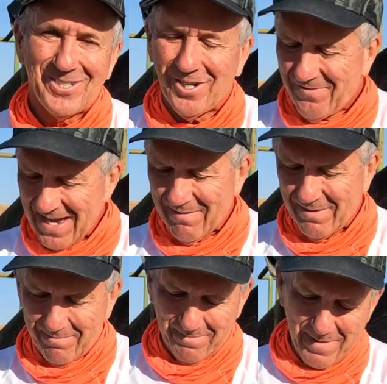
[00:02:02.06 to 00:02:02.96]
So if you
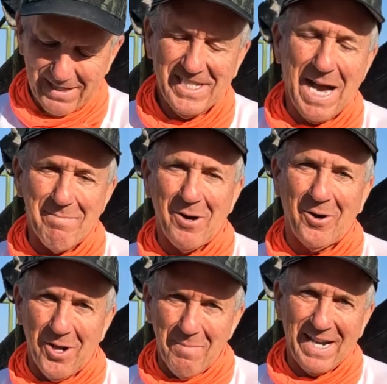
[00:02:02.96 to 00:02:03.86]
have a Mosko
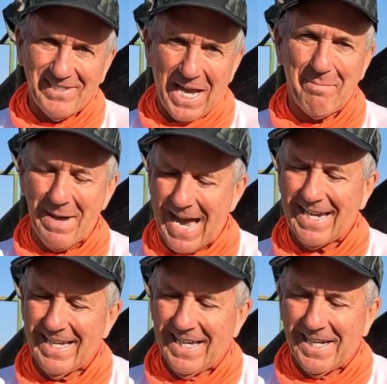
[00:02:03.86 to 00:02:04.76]
Moto NoMax tank
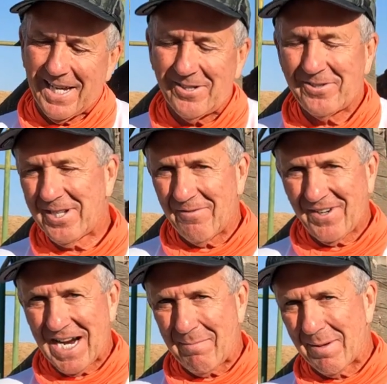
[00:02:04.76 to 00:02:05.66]
bag, get
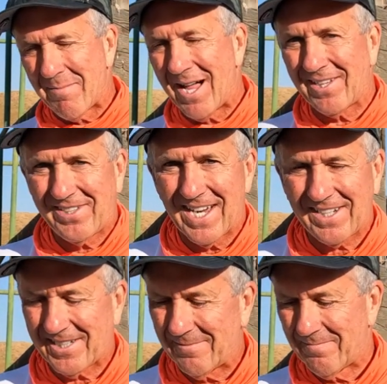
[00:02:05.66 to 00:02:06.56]
yourself a couple of molly
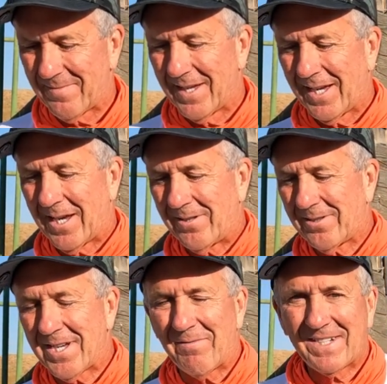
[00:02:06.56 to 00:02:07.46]
sticks,
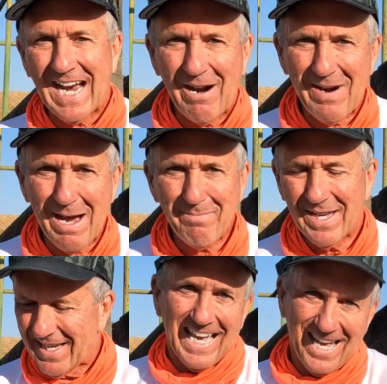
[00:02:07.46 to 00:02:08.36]
get yourself a tie wrap,
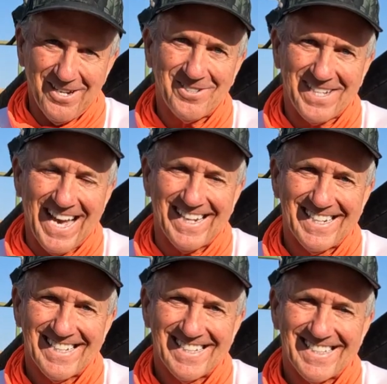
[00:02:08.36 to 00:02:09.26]
and you're set.
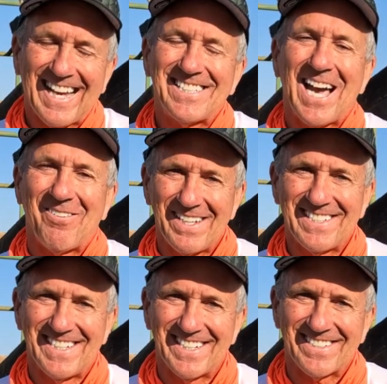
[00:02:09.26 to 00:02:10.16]
That's how
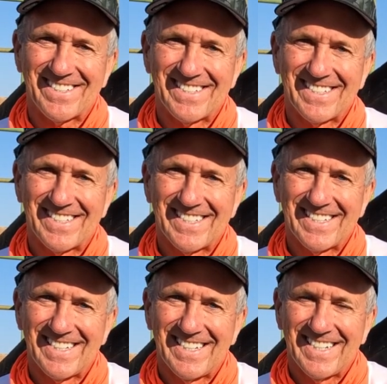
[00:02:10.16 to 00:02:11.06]
easy it
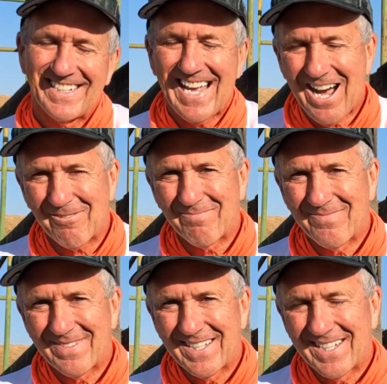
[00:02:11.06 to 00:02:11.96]
is. Now,
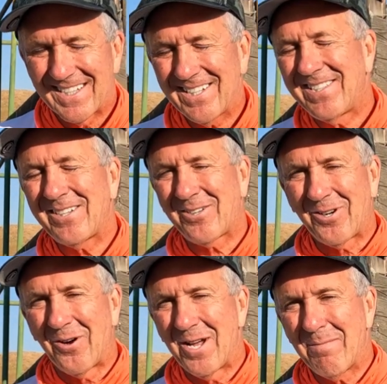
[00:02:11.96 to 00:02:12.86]
let's take
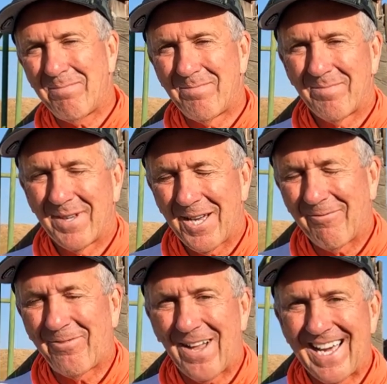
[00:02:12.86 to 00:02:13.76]
the drone up
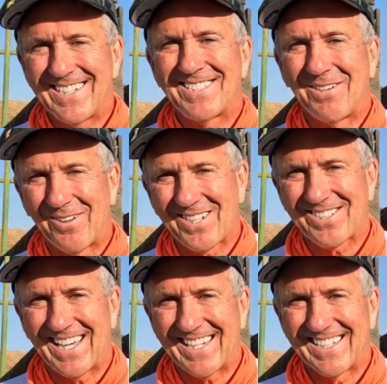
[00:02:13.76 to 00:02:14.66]
and fly it and see what it
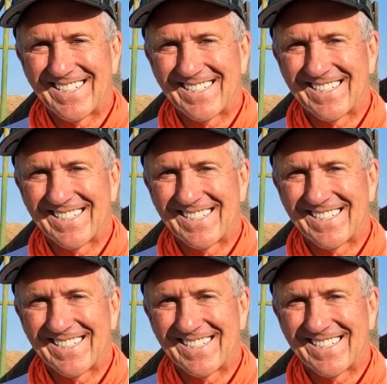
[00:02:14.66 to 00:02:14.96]
looks like.